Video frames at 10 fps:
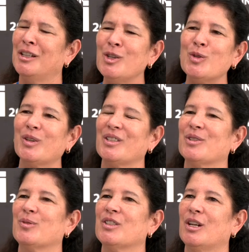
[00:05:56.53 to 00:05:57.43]

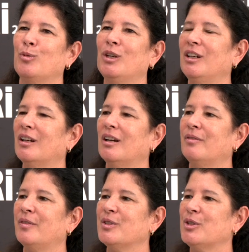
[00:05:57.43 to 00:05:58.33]
interest, which I really
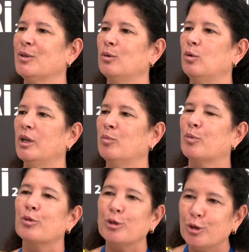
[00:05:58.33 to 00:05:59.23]
love, to
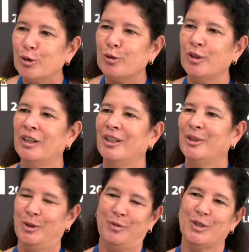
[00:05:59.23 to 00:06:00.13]
improve
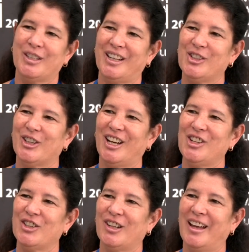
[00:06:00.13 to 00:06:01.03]
university
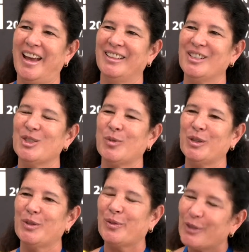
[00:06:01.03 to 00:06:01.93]
education. And this is one
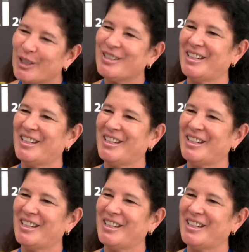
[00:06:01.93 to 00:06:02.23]
of the first